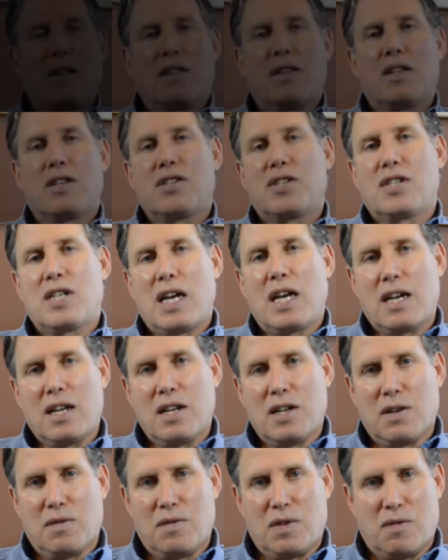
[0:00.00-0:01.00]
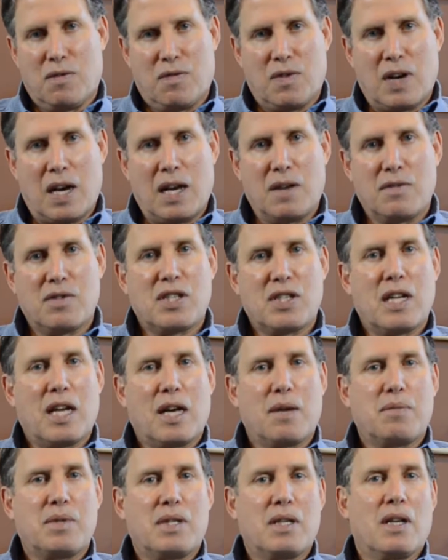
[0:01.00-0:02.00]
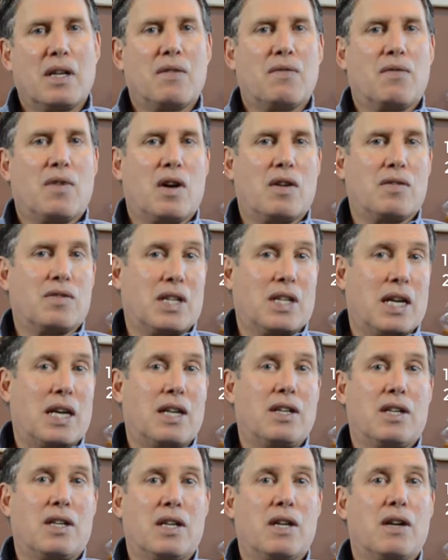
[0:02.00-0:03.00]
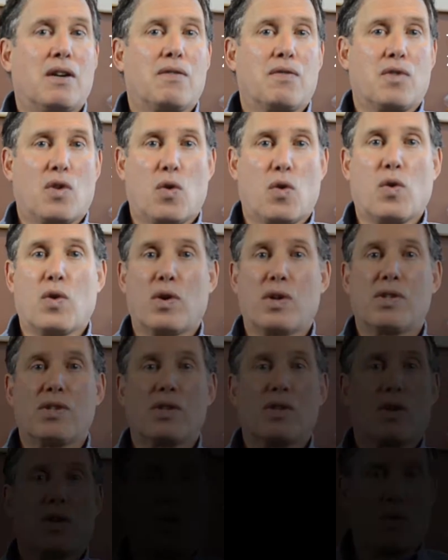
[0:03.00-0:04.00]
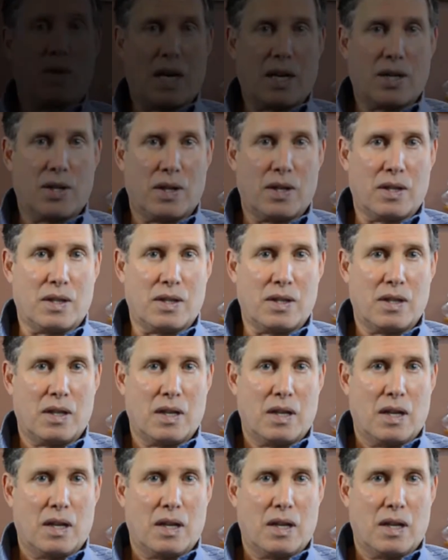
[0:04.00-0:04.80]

The second of the 5 steps involves the idea of course corrections.